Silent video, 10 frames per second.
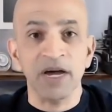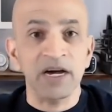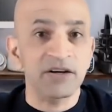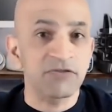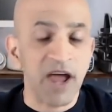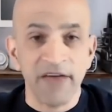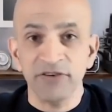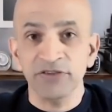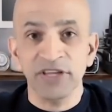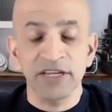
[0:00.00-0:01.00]

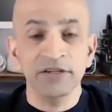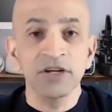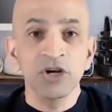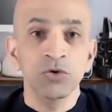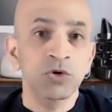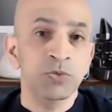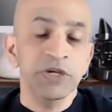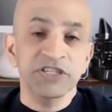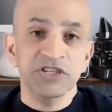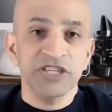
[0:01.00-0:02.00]
rather than what
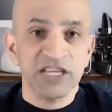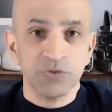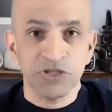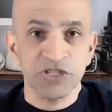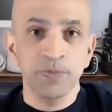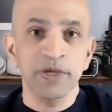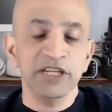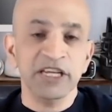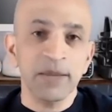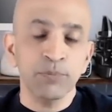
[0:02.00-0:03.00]
we suggest, which is
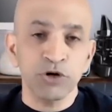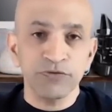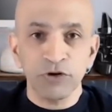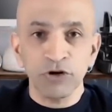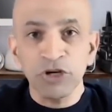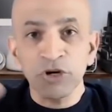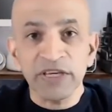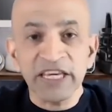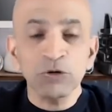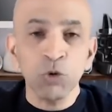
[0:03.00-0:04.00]
building a portfolio,
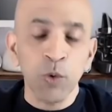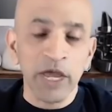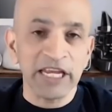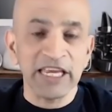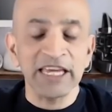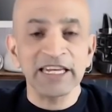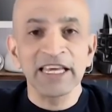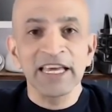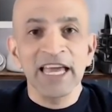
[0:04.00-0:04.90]
equal weighting it,